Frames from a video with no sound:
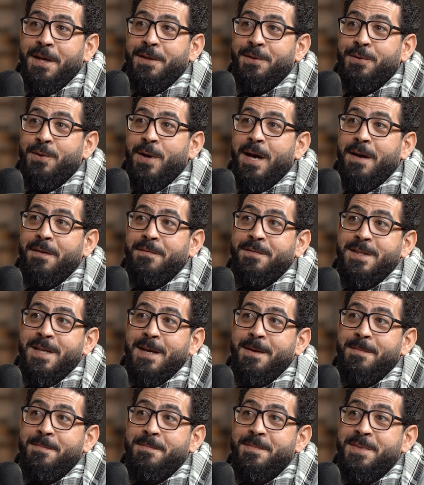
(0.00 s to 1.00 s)
to have
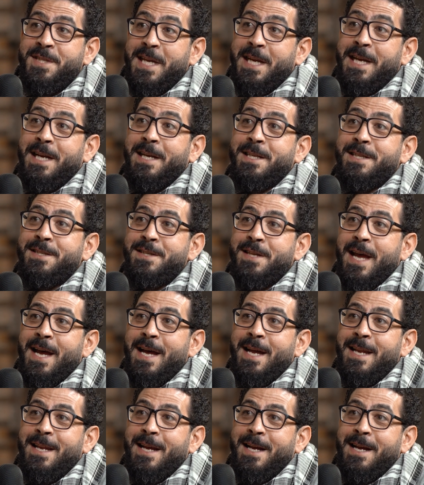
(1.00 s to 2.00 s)
some cigarettes
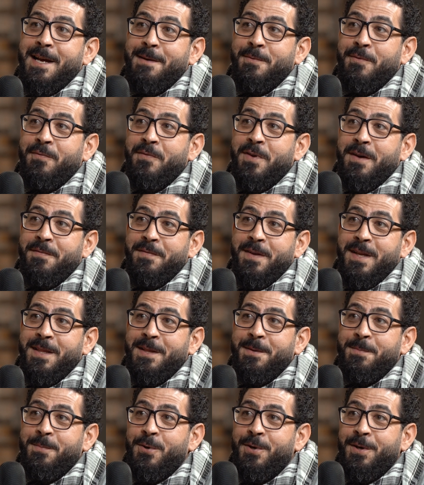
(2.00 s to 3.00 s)
and a cup of coffee in
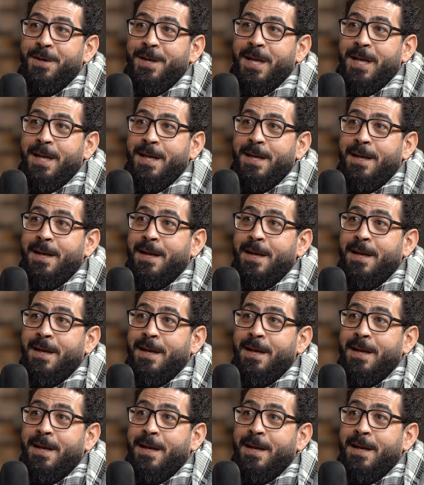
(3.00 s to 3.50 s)
the morning,